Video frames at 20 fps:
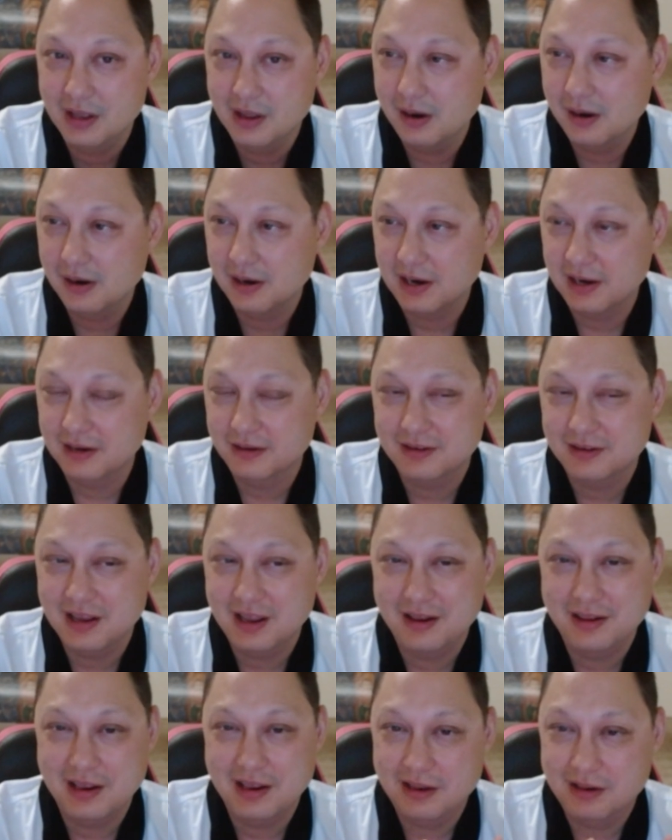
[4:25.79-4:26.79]
like I said,
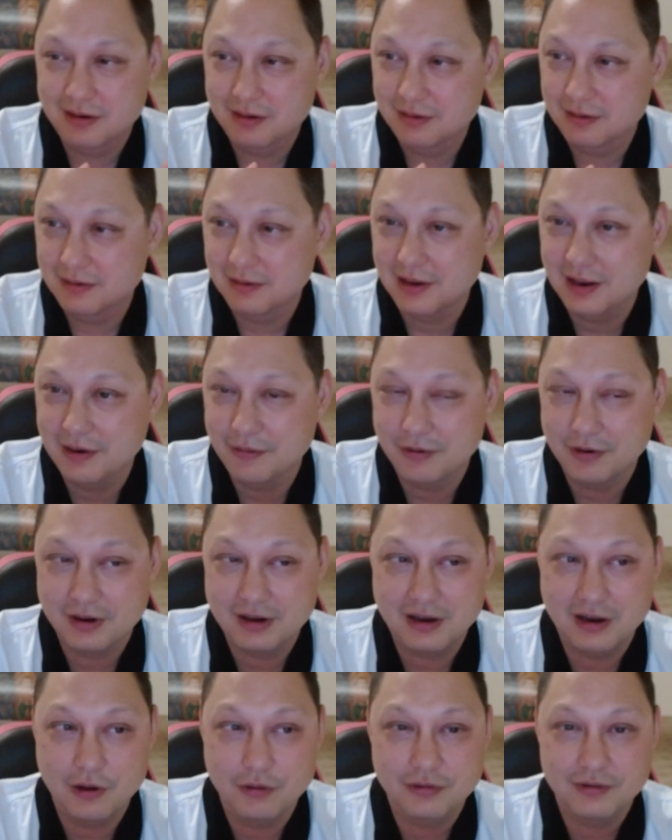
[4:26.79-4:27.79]
they were a
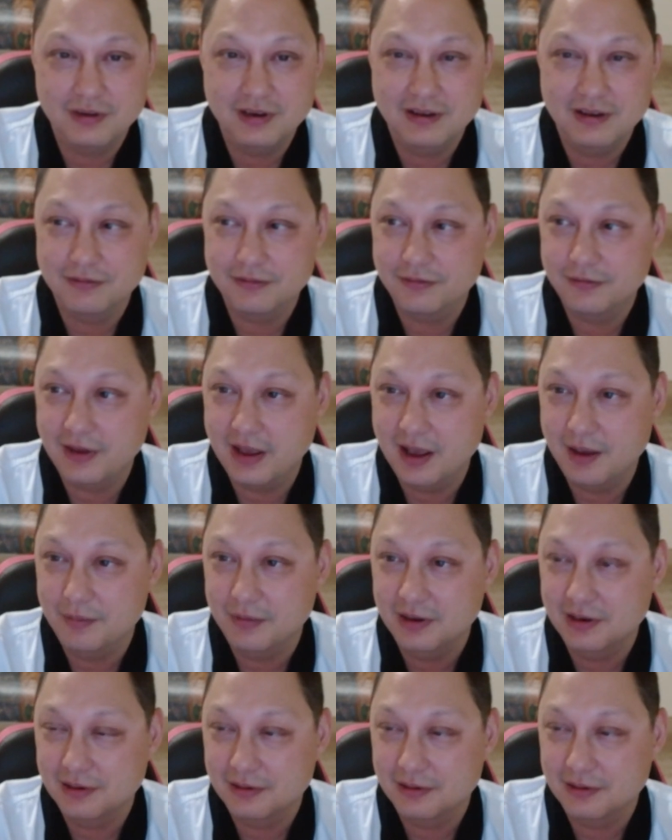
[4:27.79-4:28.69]
close knit family.